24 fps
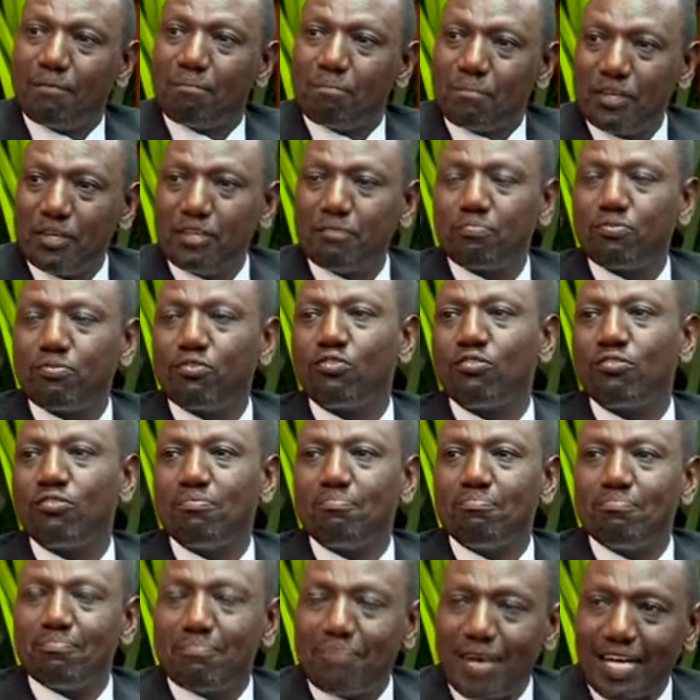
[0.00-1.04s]
People
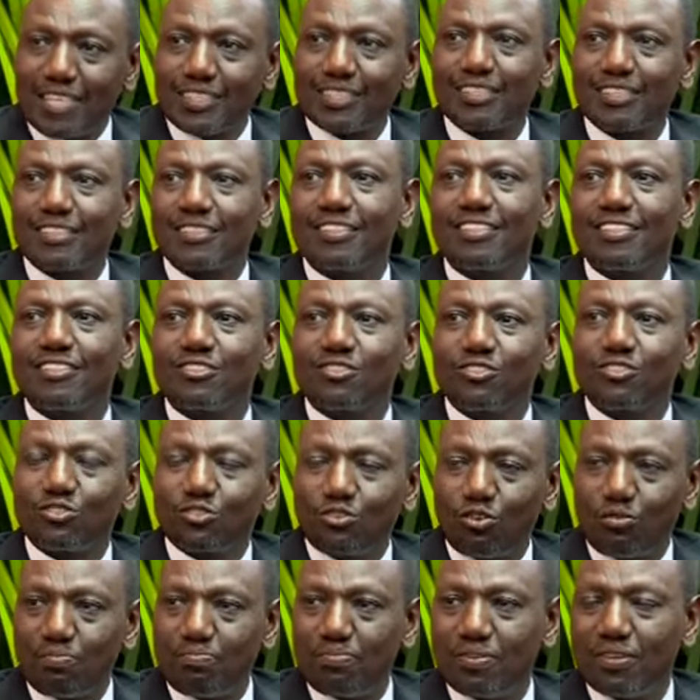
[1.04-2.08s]
must
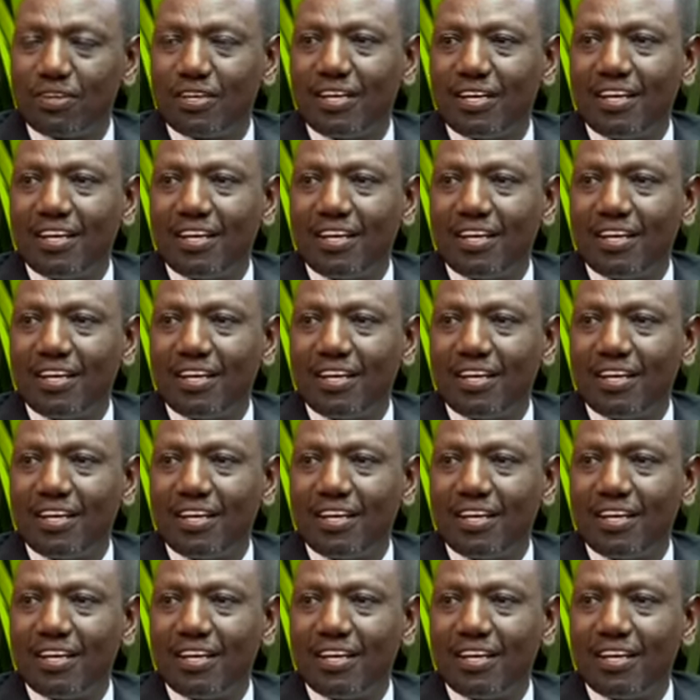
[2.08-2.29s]
stop